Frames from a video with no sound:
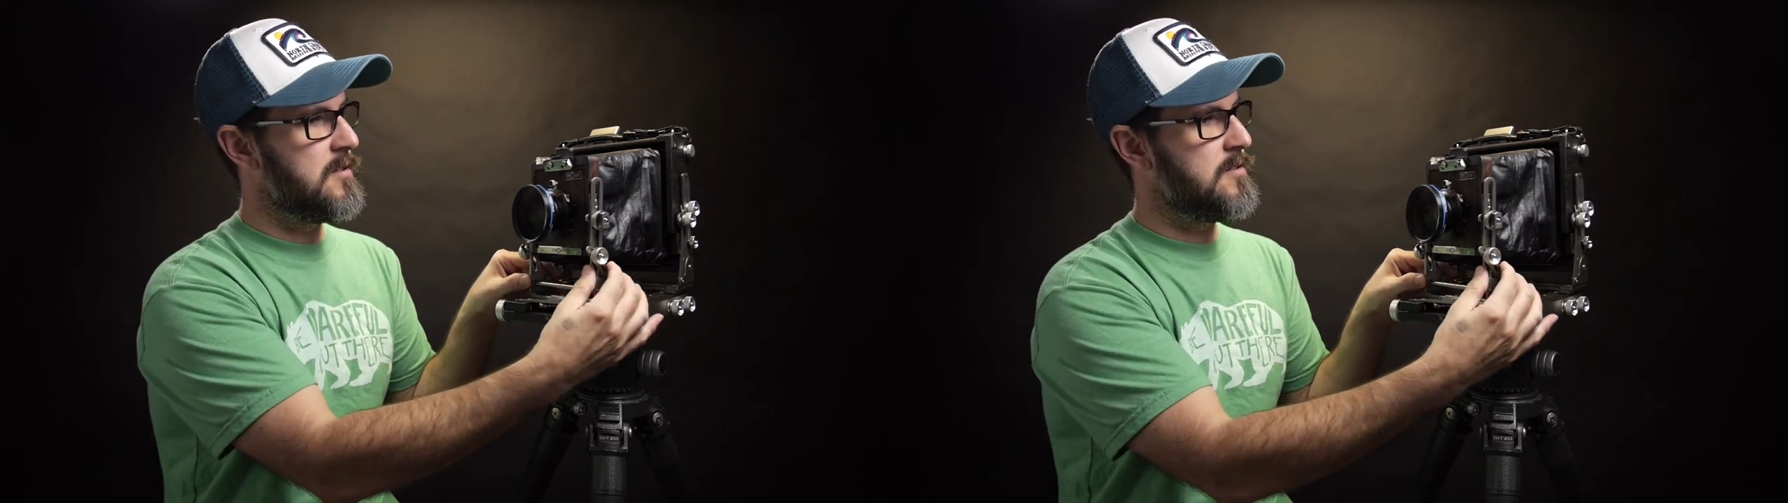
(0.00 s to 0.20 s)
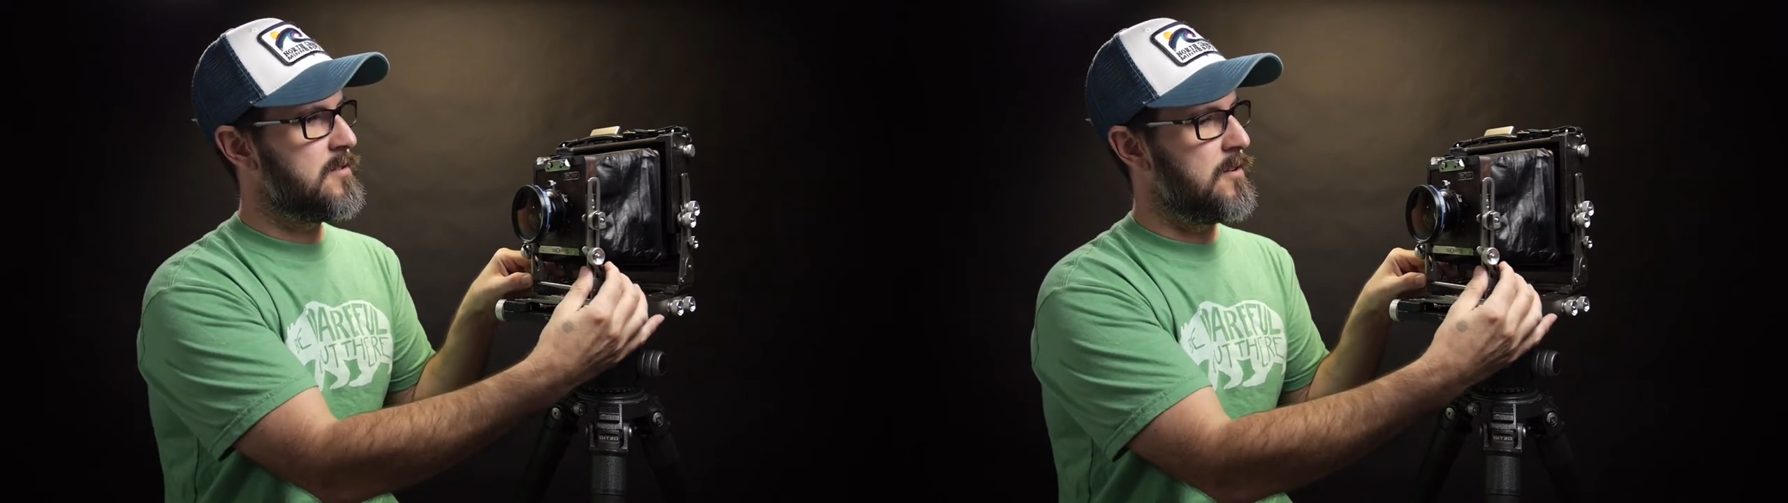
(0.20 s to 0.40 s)

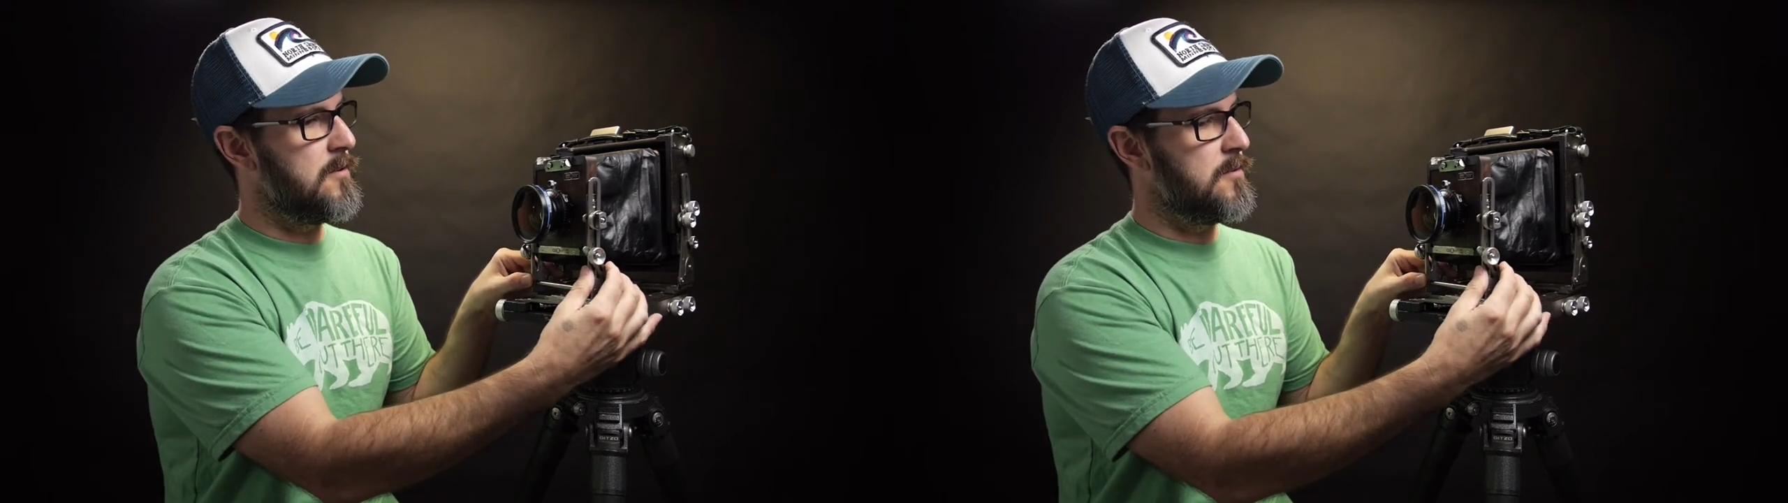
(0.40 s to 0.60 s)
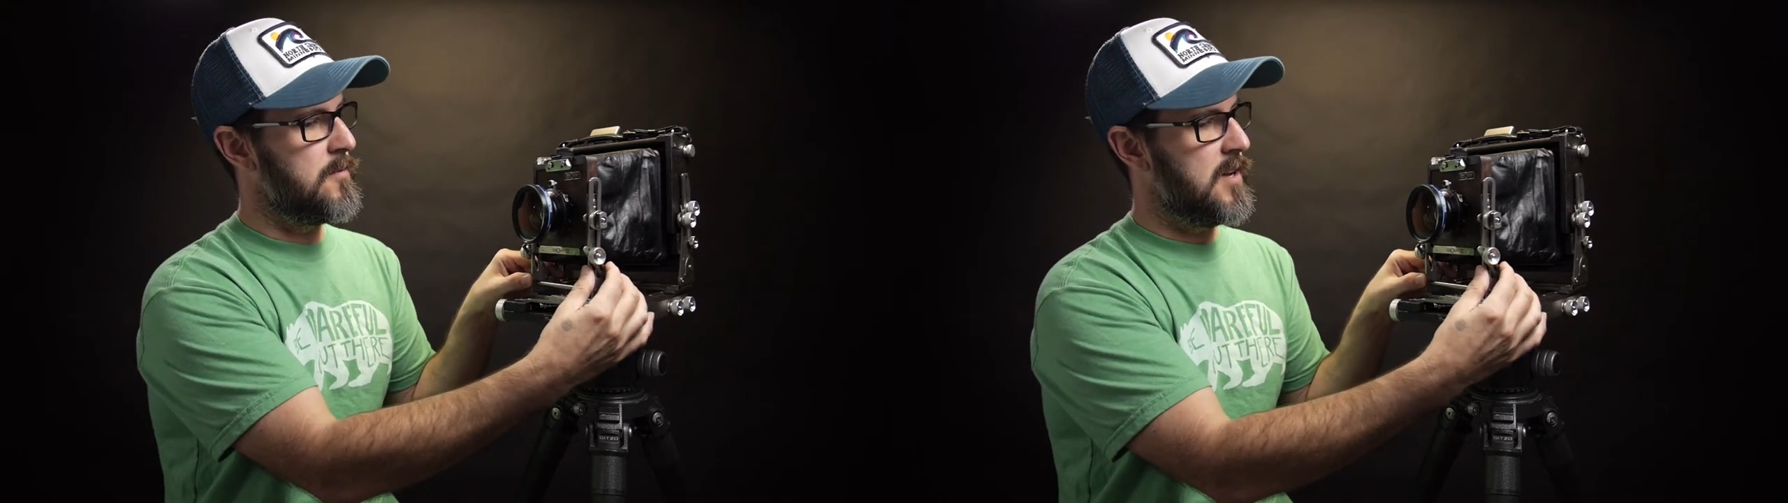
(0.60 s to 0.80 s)

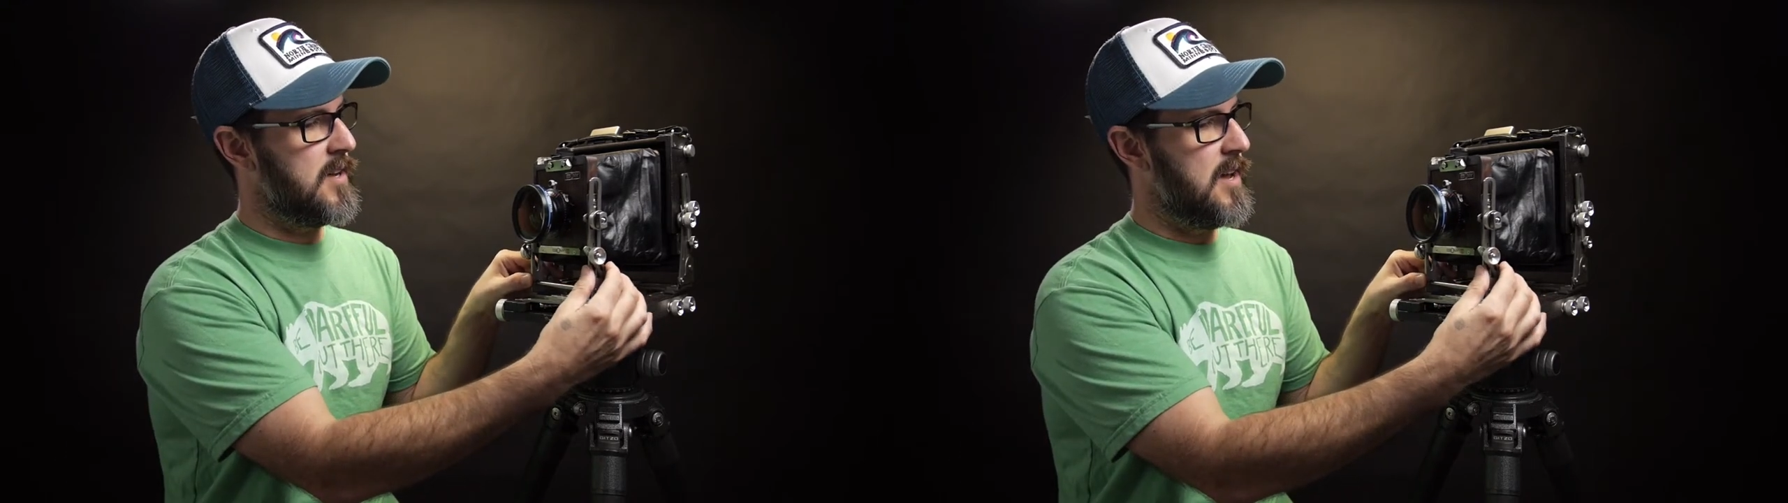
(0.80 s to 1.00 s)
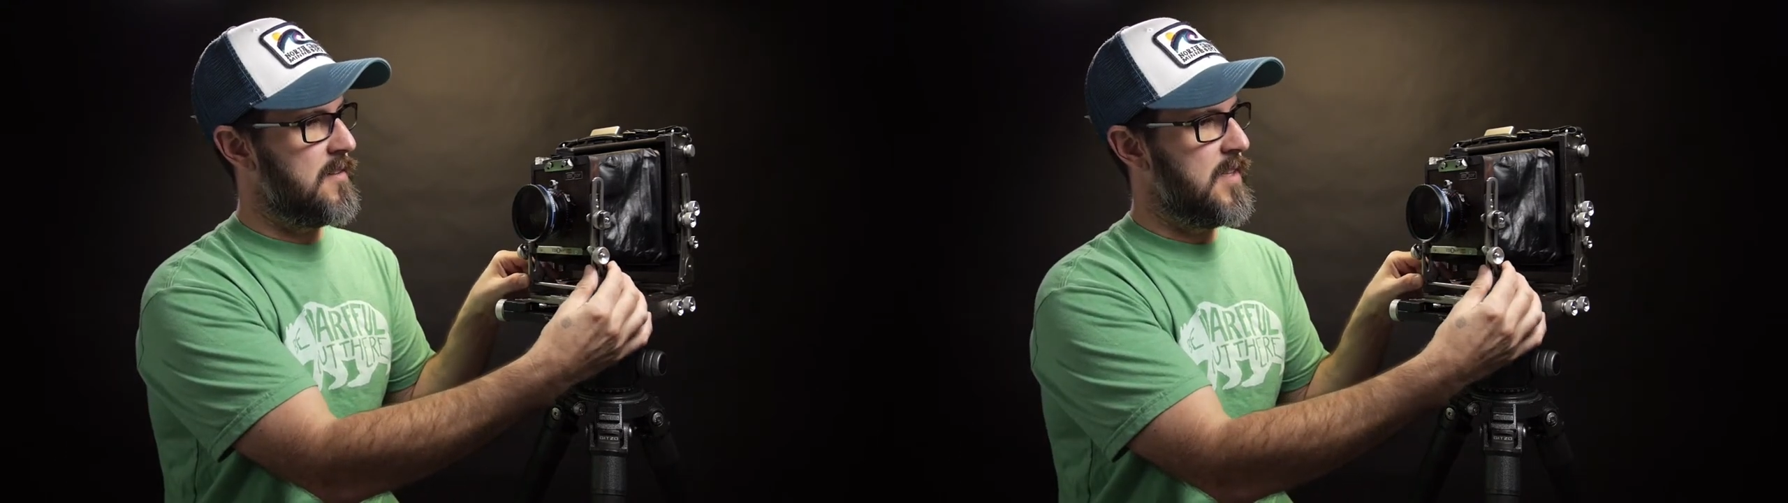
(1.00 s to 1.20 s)
So
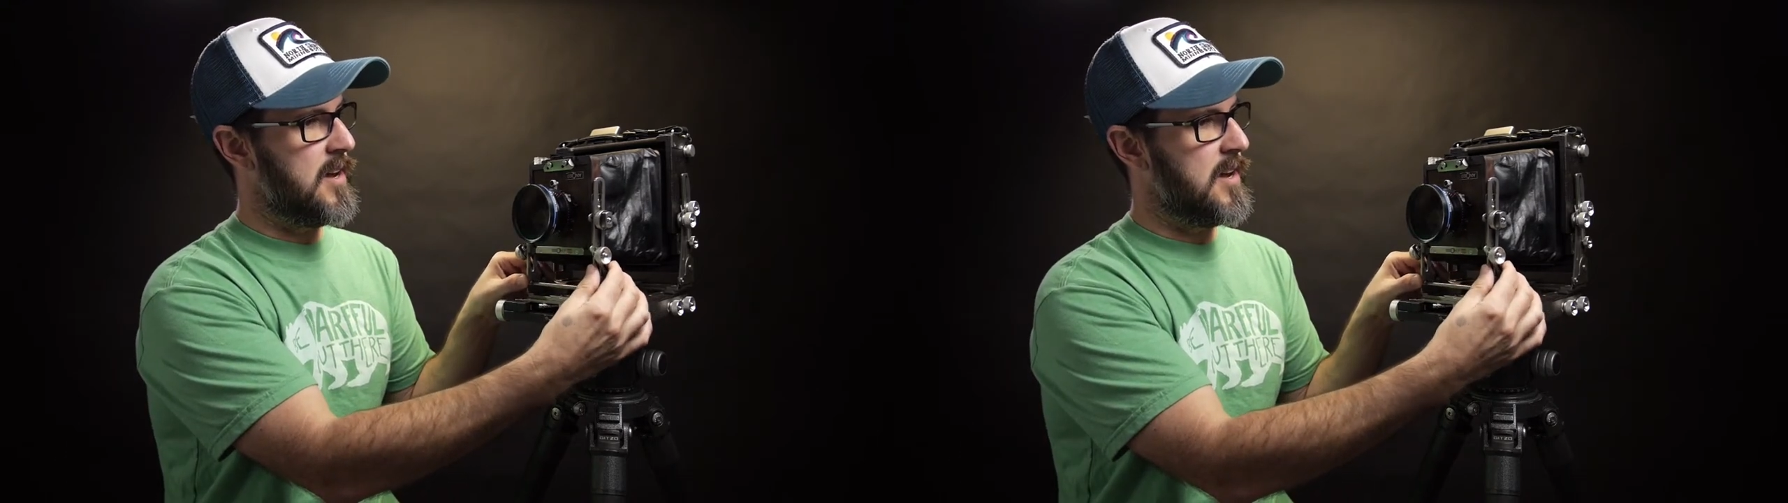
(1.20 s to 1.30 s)
again,